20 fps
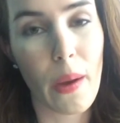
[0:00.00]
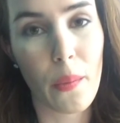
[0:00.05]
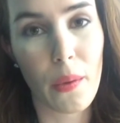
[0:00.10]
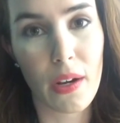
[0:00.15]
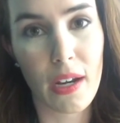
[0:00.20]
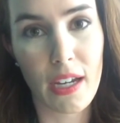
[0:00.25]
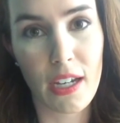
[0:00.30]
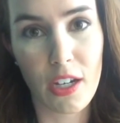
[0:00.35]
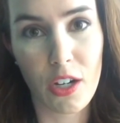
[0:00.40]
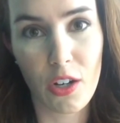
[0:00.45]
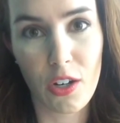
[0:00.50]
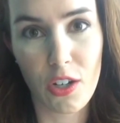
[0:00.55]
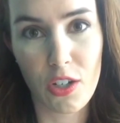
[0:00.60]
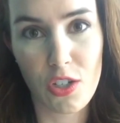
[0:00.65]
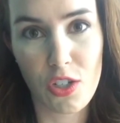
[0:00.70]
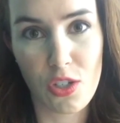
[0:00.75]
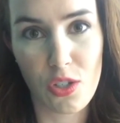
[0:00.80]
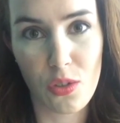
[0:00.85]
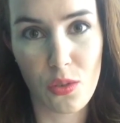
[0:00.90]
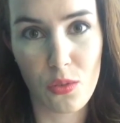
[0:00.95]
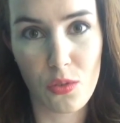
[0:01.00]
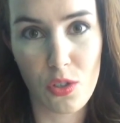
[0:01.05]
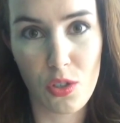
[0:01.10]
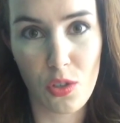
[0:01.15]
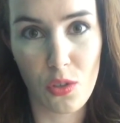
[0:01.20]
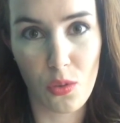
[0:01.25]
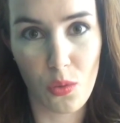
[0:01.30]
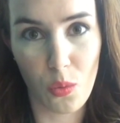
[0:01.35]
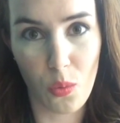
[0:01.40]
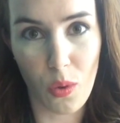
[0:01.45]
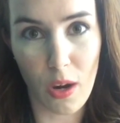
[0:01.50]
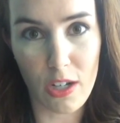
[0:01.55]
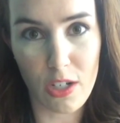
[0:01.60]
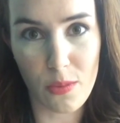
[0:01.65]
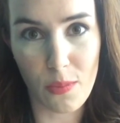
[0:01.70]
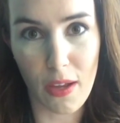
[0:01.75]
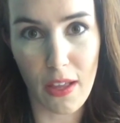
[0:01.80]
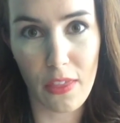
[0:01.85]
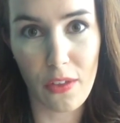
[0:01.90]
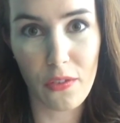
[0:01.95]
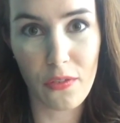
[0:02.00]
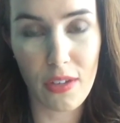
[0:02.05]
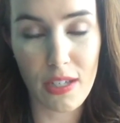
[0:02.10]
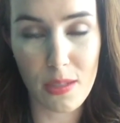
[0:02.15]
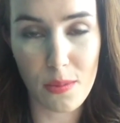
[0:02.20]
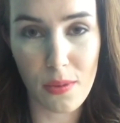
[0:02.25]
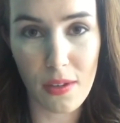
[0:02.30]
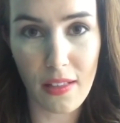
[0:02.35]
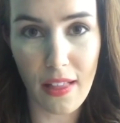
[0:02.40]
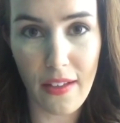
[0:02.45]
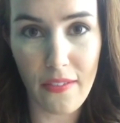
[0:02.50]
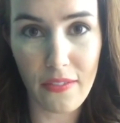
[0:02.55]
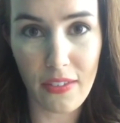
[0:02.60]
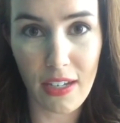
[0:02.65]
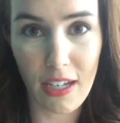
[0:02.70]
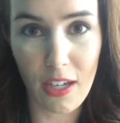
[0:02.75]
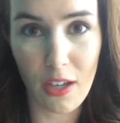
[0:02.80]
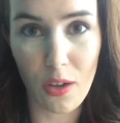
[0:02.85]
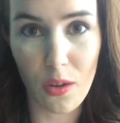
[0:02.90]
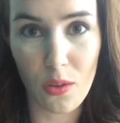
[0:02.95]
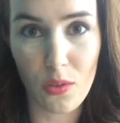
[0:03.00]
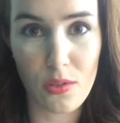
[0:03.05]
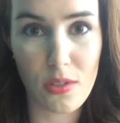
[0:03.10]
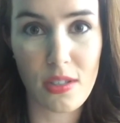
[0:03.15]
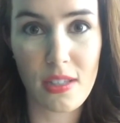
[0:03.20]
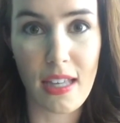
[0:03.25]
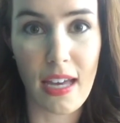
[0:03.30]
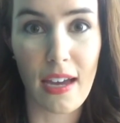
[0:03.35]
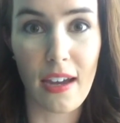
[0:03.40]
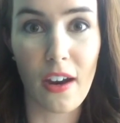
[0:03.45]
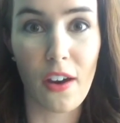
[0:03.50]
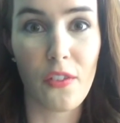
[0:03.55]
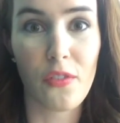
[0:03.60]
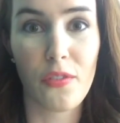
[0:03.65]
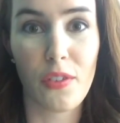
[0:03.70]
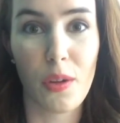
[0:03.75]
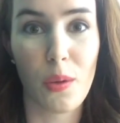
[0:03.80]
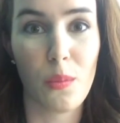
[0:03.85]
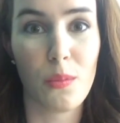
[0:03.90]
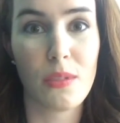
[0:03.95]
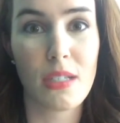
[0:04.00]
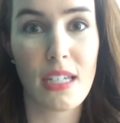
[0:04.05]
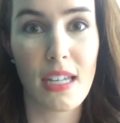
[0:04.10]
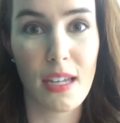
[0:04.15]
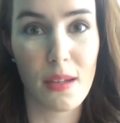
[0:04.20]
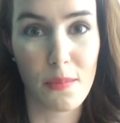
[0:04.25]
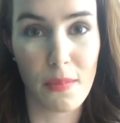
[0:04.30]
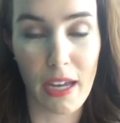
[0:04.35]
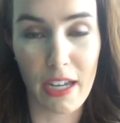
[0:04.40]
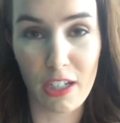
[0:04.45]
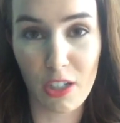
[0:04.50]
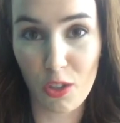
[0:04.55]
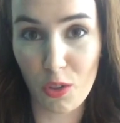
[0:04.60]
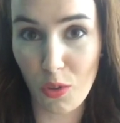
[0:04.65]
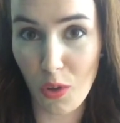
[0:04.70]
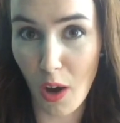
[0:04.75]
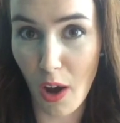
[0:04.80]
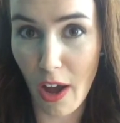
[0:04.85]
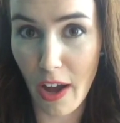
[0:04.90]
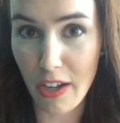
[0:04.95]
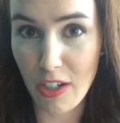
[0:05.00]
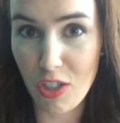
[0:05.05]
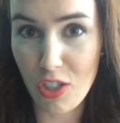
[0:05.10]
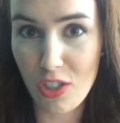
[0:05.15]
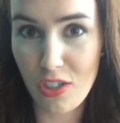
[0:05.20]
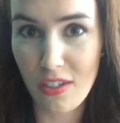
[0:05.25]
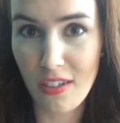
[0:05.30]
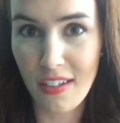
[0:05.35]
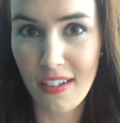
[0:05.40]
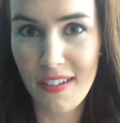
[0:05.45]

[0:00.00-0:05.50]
I want to encourage you to watch my other Facebook Live videos that are filmed in my garage.